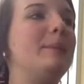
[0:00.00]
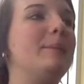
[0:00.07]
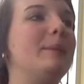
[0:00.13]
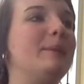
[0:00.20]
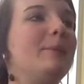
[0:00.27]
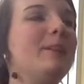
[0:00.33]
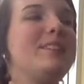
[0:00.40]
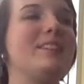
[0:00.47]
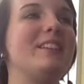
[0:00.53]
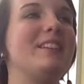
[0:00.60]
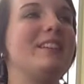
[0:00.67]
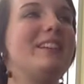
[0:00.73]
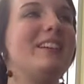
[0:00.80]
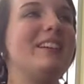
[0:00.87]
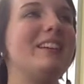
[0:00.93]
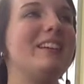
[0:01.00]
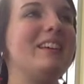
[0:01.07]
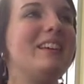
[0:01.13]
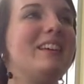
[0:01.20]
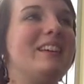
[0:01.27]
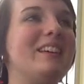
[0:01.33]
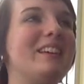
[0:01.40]
But it
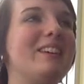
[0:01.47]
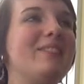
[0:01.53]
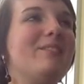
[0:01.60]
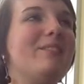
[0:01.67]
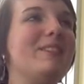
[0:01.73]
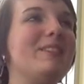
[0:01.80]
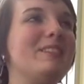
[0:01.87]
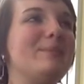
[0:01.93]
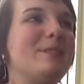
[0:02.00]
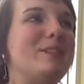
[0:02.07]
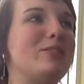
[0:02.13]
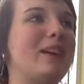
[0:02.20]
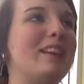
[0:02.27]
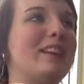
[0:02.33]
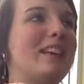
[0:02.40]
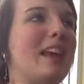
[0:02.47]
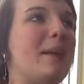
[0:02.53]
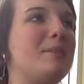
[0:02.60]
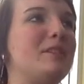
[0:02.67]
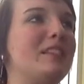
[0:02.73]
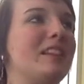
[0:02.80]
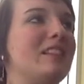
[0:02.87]
wasn't me trying to
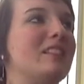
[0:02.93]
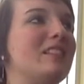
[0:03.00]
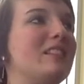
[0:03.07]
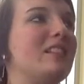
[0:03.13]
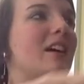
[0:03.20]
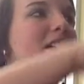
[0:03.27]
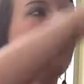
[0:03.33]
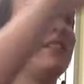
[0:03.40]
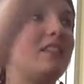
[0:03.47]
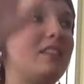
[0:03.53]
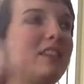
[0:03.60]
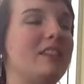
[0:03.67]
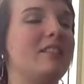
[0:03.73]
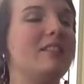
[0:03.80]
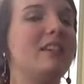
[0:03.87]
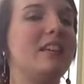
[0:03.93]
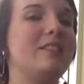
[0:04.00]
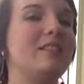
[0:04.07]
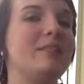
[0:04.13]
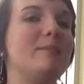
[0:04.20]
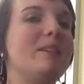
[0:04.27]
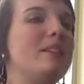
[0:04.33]
encapsulate this entire theory. It
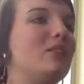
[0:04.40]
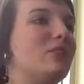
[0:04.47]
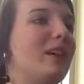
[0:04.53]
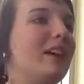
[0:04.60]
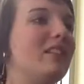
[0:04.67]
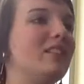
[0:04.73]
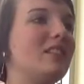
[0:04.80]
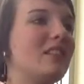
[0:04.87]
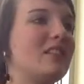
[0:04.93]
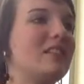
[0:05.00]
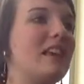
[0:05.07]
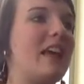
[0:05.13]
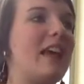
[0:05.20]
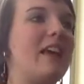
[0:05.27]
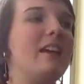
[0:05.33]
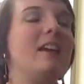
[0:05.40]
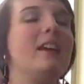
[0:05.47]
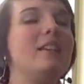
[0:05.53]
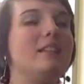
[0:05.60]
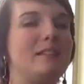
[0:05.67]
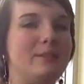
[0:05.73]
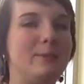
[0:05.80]
was me trying to just say,
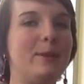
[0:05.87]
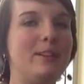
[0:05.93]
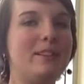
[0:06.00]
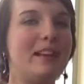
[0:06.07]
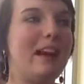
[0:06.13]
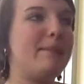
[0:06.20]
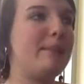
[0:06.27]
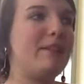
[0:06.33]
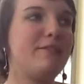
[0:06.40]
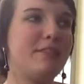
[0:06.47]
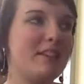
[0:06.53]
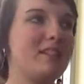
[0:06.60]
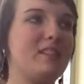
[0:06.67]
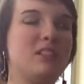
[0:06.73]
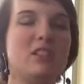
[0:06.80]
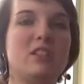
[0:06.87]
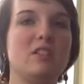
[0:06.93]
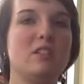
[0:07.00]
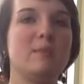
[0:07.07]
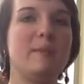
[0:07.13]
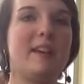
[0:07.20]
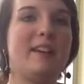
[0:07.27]
this one time I fixed the
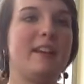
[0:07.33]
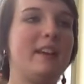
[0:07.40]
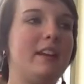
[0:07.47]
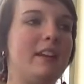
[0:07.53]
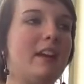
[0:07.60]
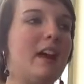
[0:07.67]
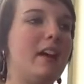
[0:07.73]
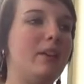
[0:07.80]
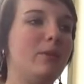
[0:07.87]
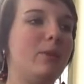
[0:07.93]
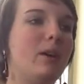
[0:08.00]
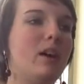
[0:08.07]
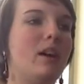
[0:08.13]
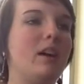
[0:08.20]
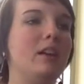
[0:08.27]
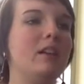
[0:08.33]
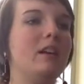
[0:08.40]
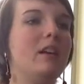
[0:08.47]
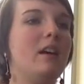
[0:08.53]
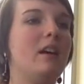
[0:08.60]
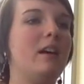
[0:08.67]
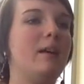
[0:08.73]
Jesus painting on a wall
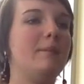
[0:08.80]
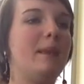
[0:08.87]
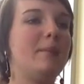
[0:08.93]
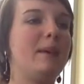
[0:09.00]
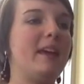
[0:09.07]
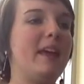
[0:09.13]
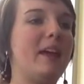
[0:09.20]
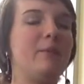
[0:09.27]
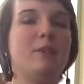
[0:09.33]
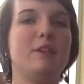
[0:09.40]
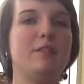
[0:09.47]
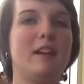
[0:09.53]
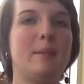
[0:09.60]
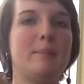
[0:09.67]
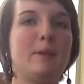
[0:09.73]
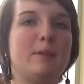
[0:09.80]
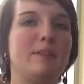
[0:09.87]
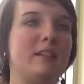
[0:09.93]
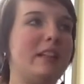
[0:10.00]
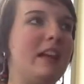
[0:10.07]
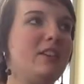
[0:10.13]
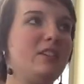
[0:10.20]
that my aunt would have had
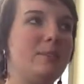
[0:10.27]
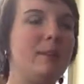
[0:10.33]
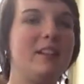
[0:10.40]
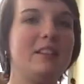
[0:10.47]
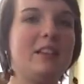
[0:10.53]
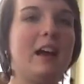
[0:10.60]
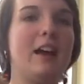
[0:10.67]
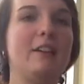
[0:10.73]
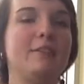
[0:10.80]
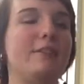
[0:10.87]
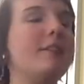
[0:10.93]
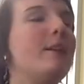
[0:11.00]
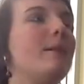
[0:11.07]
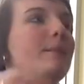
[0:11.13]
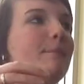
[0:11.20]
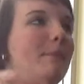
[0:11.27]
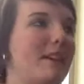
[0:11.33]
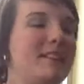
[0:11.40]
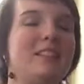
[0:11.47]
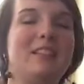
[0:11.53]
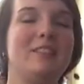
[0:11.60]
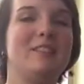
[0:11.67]
perfect had she been alive.
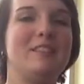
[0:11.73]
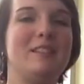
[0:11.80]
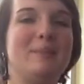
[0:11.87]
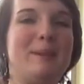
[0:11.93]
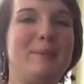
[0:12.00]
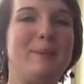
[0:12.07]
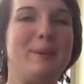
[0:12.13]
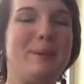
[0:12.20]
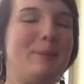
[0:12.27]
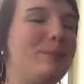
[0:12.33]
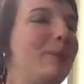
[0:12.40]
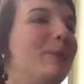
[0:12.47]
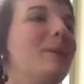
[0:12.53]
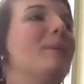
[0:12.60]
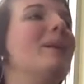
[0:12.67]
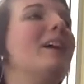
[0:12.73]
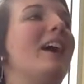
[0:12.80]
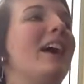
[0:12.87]
Basically was the main point of the poem.